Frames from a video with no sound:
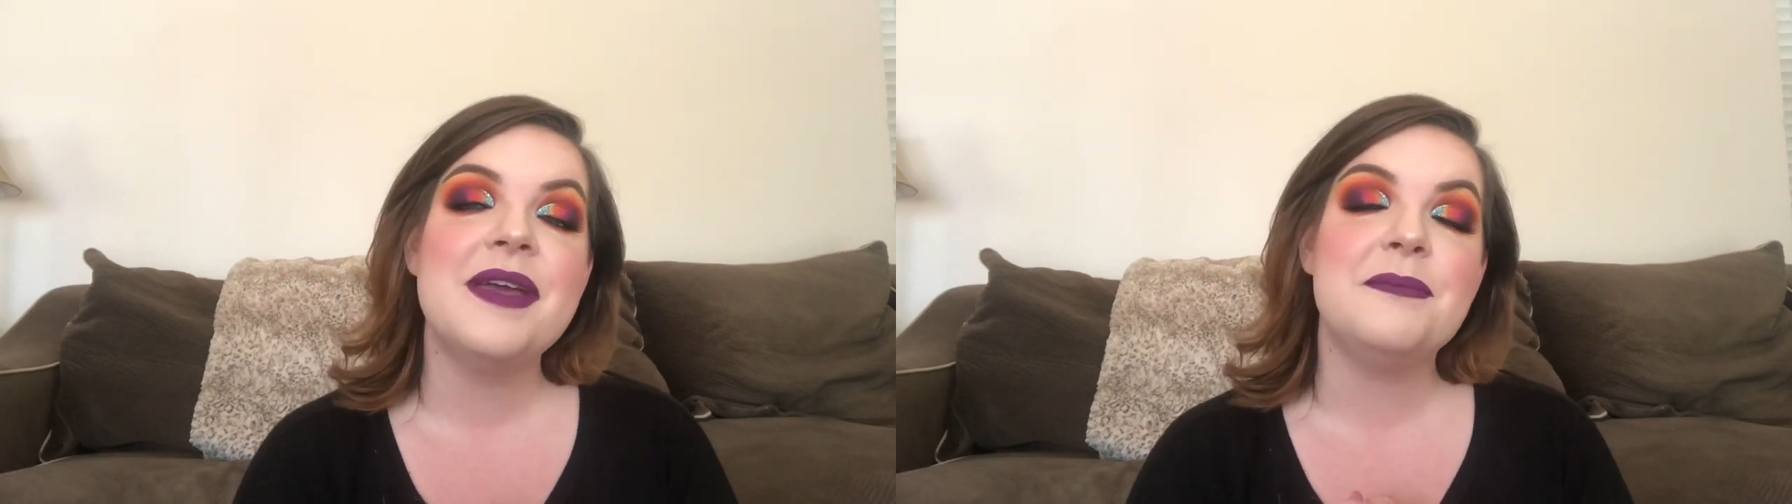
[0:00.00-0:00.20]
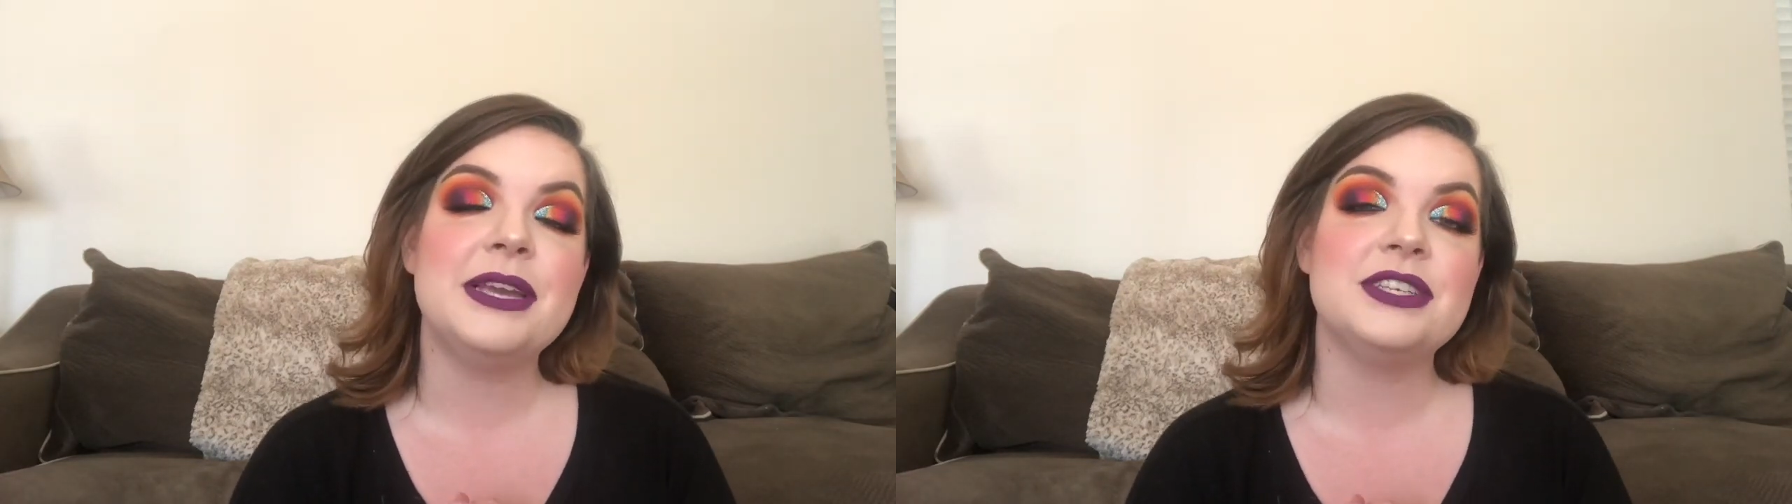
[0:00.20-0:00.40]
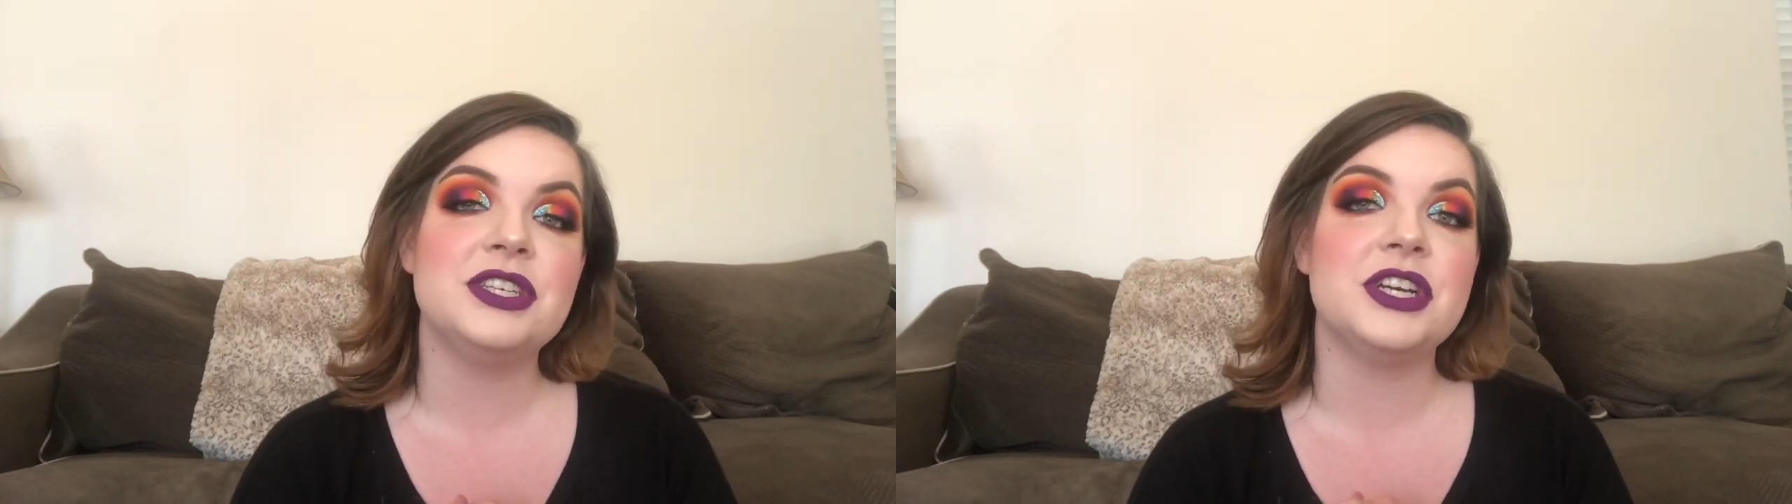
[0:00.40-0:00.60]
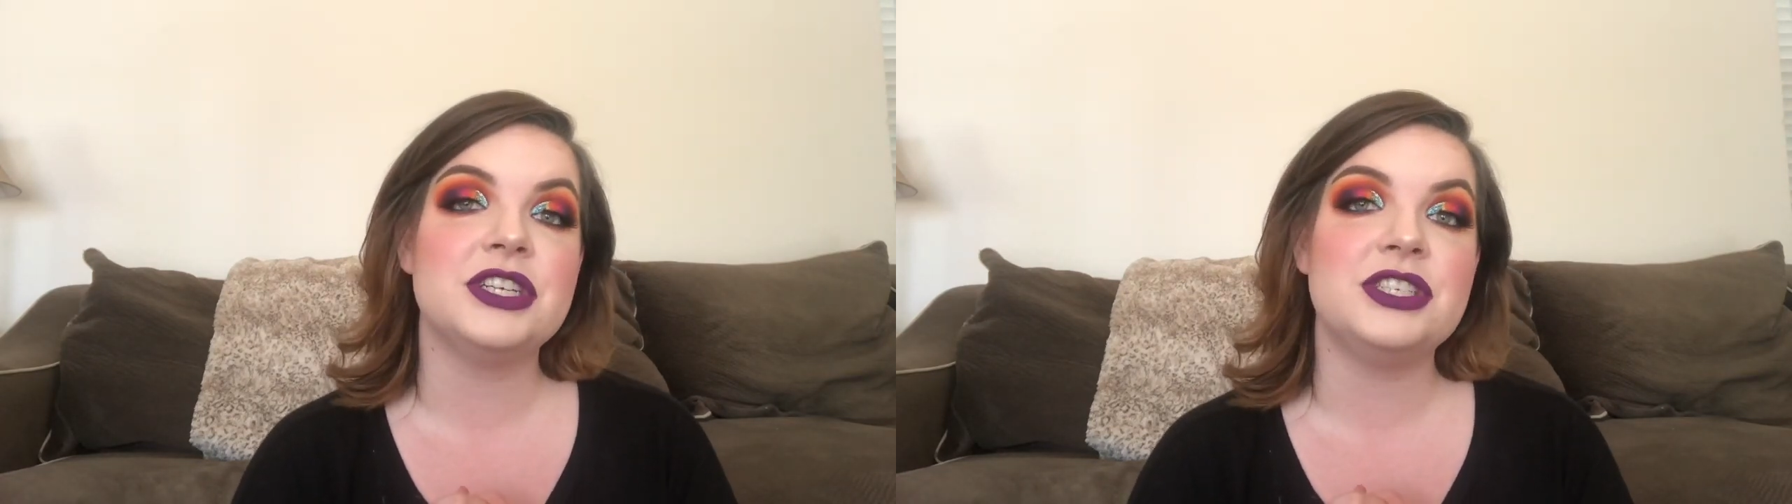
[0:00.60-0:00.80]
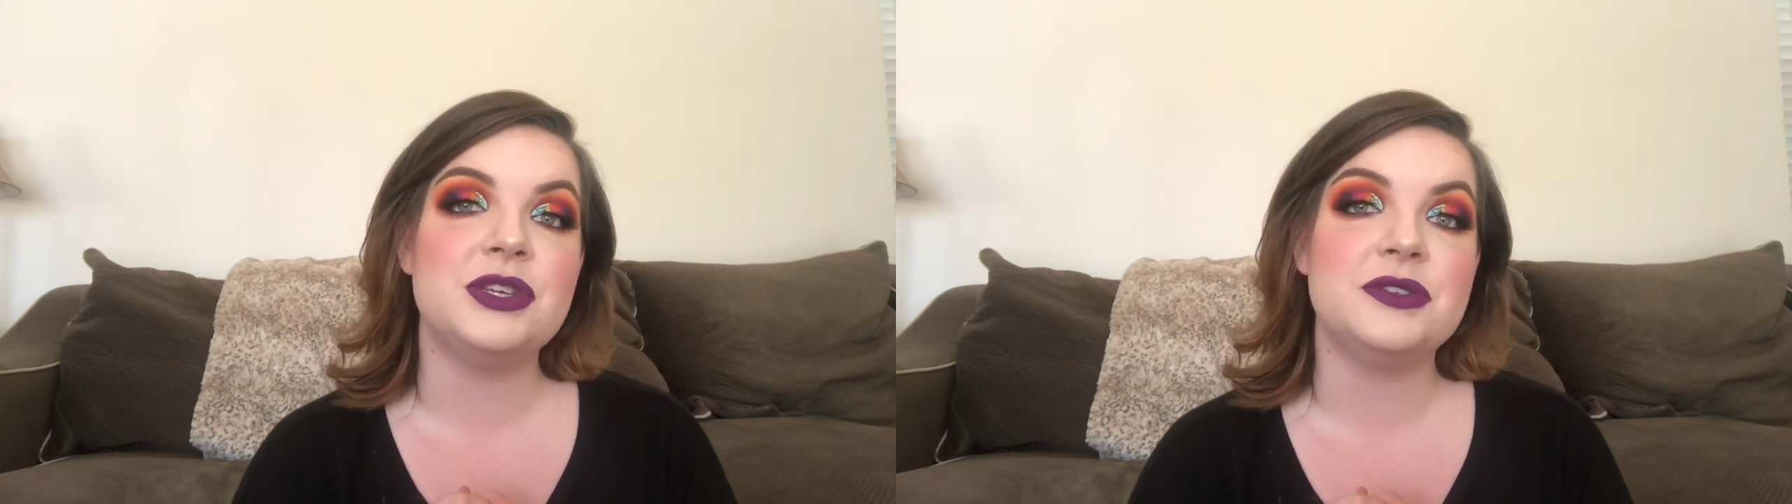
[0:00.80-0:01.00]
Make sure
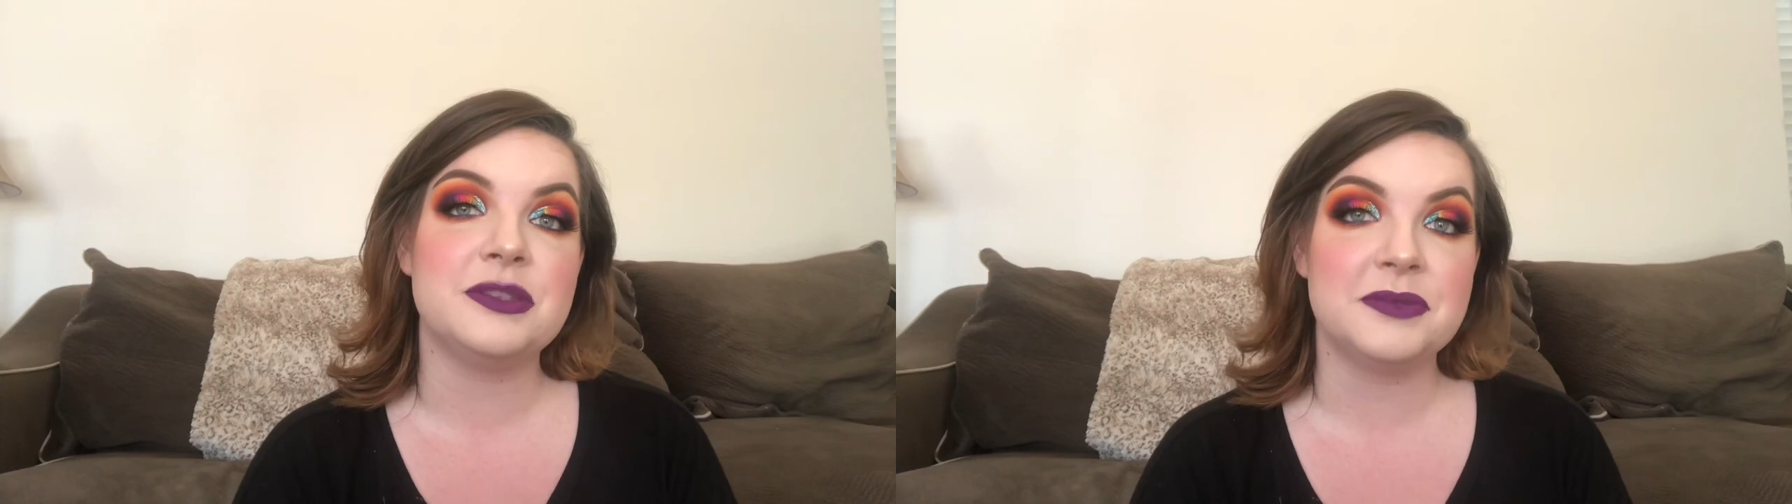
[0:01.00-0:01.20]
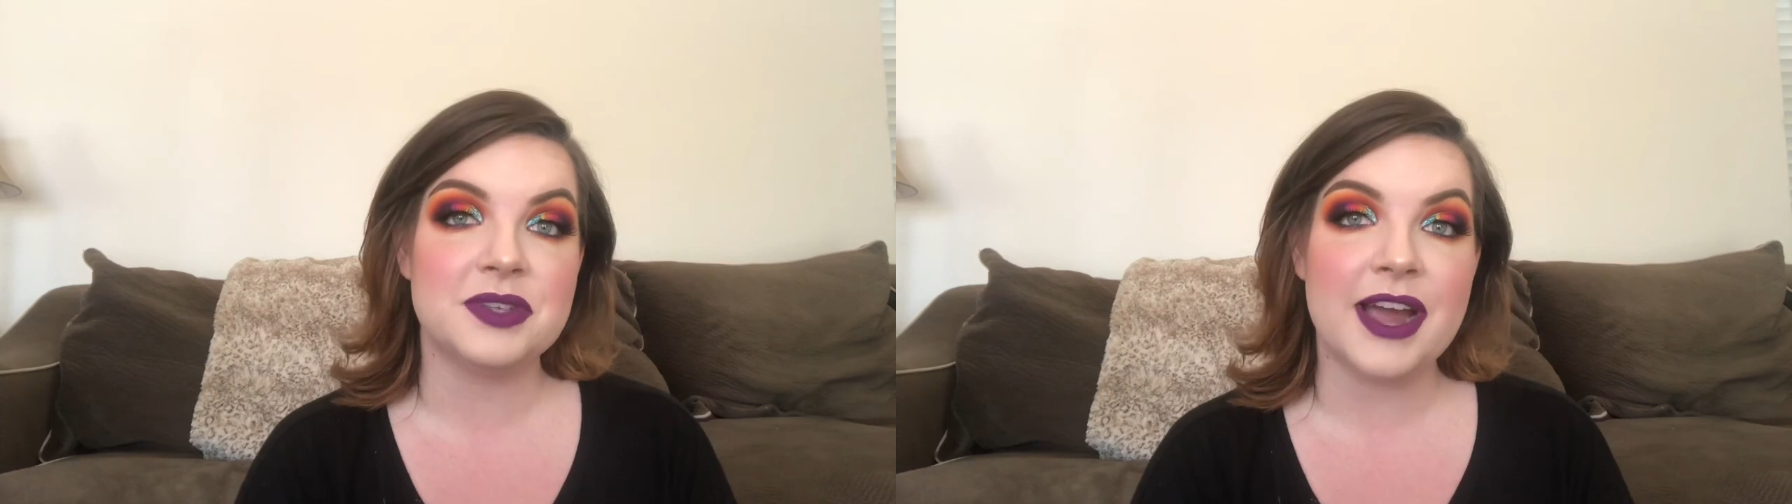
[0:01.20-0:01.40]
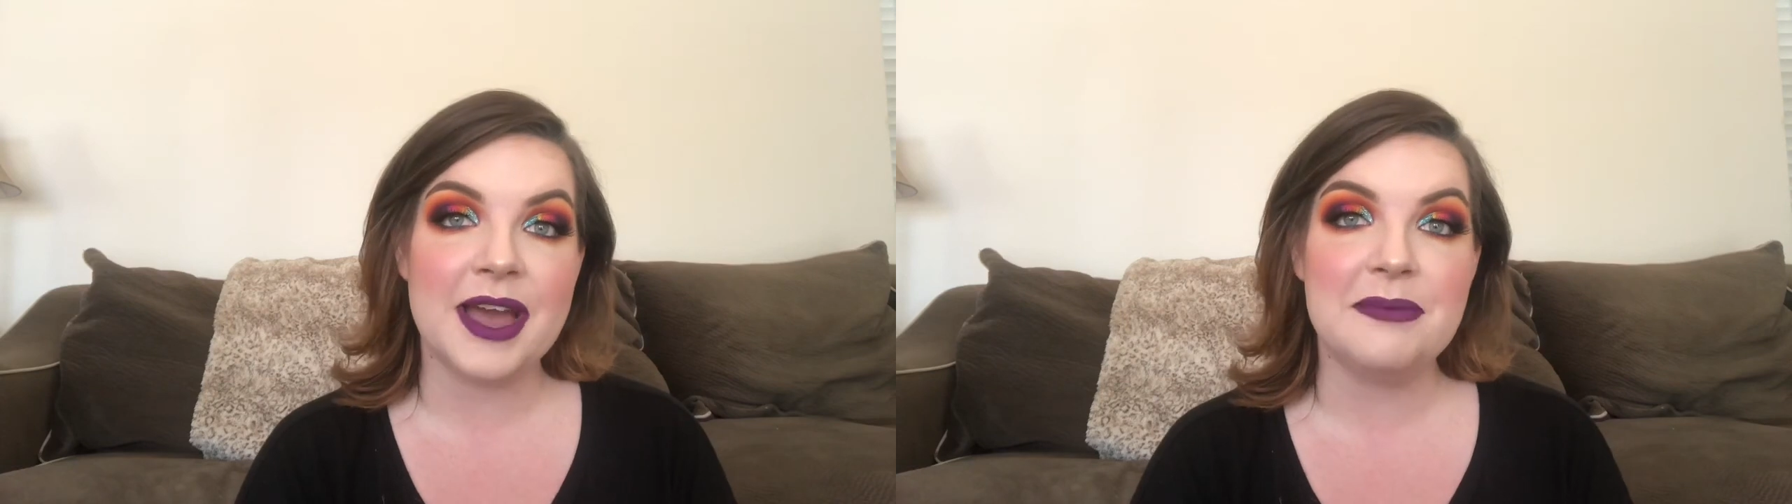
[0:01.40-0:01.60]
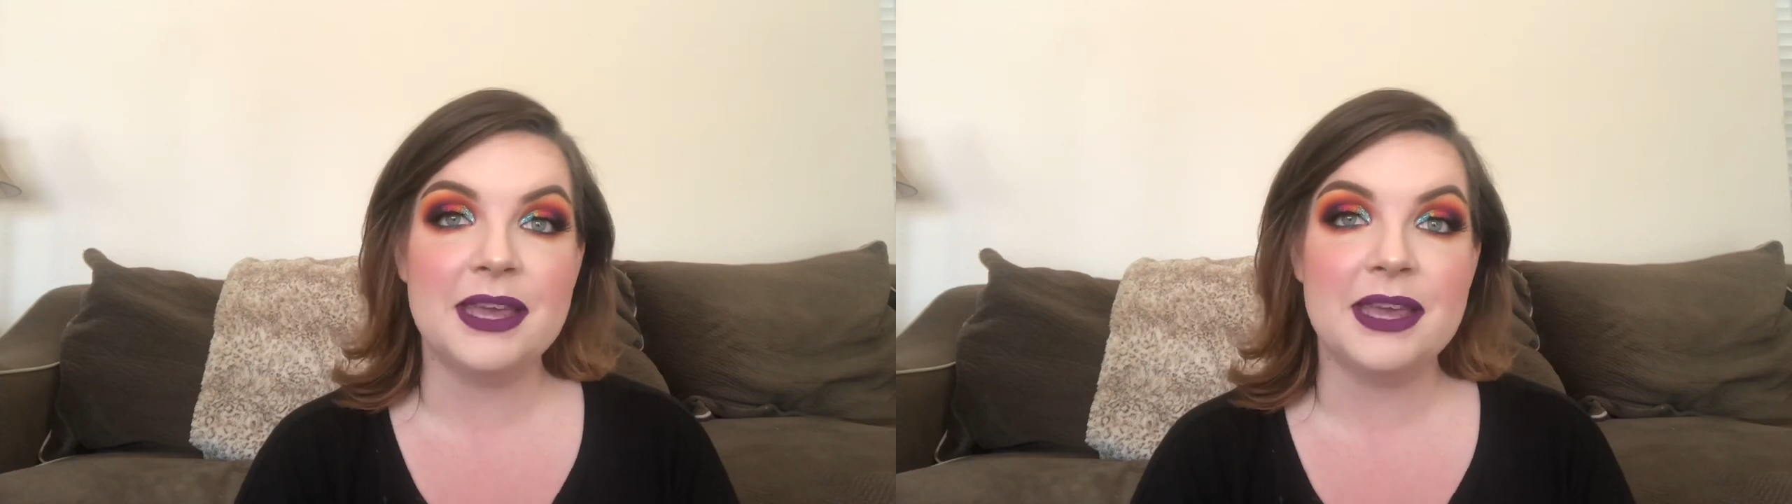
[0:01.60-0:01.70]
to subscribe,